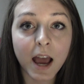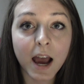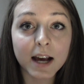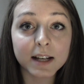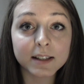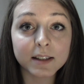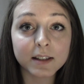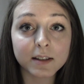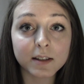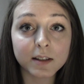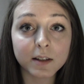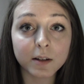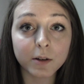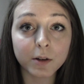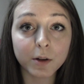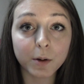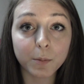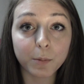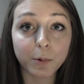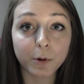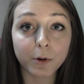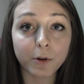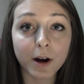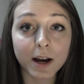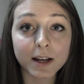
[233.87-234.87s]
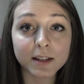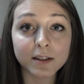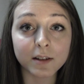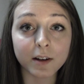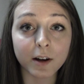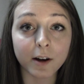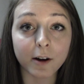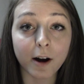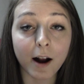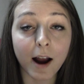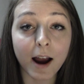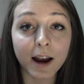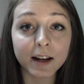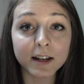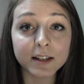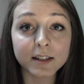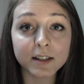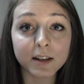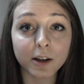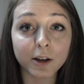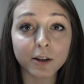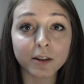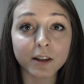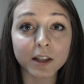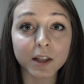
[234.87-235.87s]
As a serial procrastinator, I can
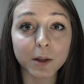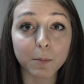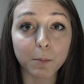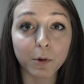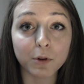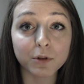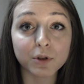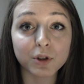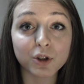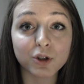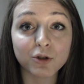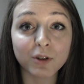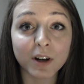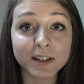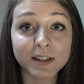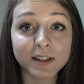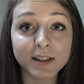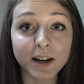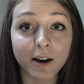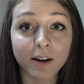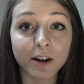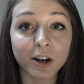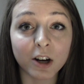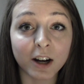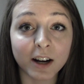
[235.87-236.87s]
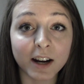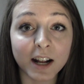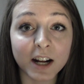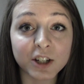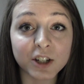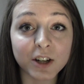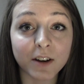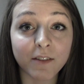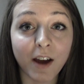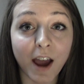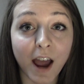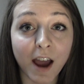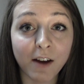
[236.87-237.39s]
tell you that the most stressed out and on edge I've